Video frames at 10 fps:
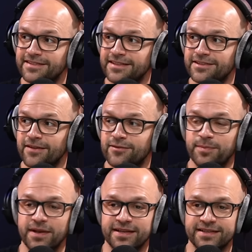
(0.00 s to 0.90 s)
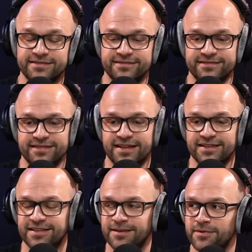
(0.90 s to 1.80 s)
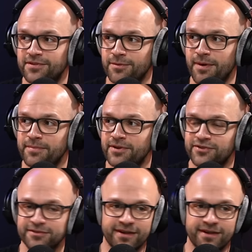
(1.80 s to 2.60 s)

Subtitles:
You deserve to play in a team with some ambition